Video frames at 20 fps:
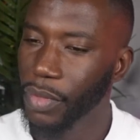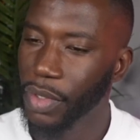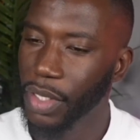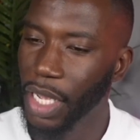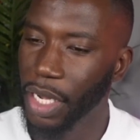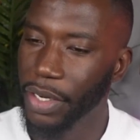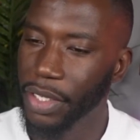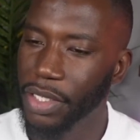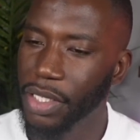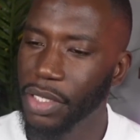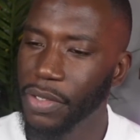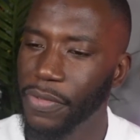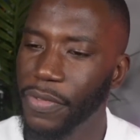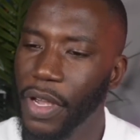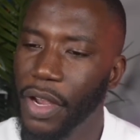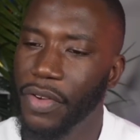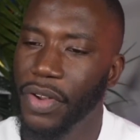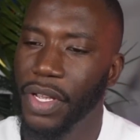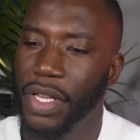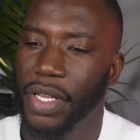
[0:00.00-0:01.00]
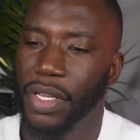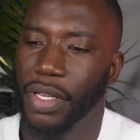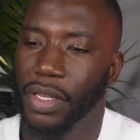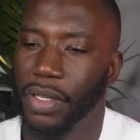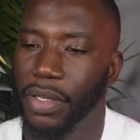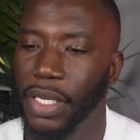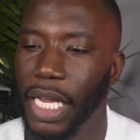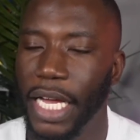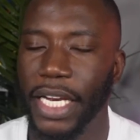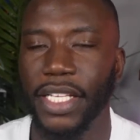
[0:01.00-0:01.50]
Now, this is very...
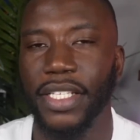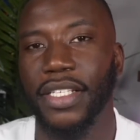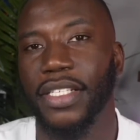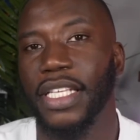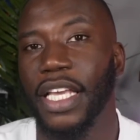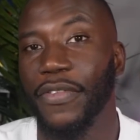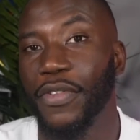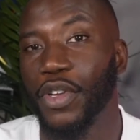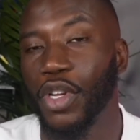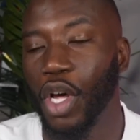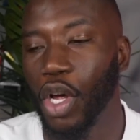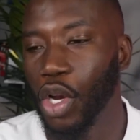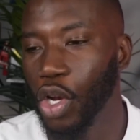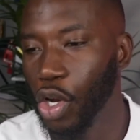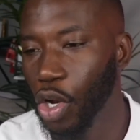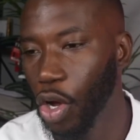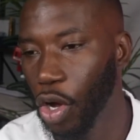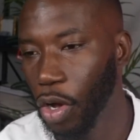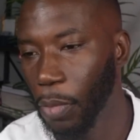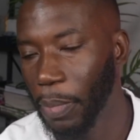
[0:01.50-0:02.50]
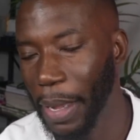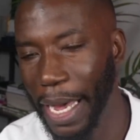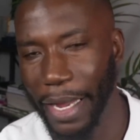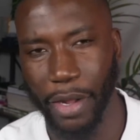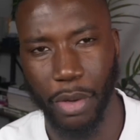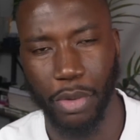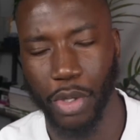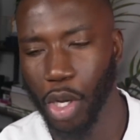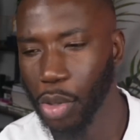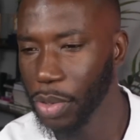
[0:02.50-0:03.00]
Like, this is given a lot. But I
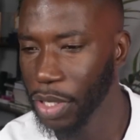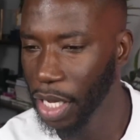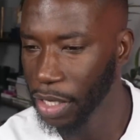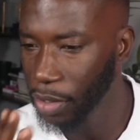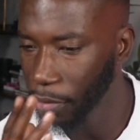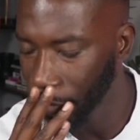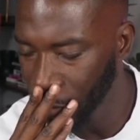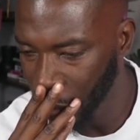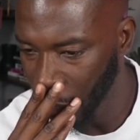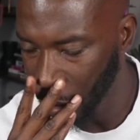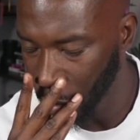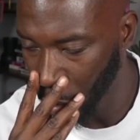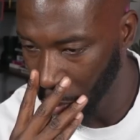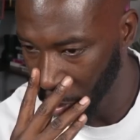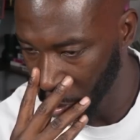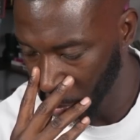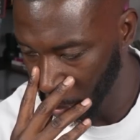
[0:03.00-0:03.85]
don't know. I don't think I know this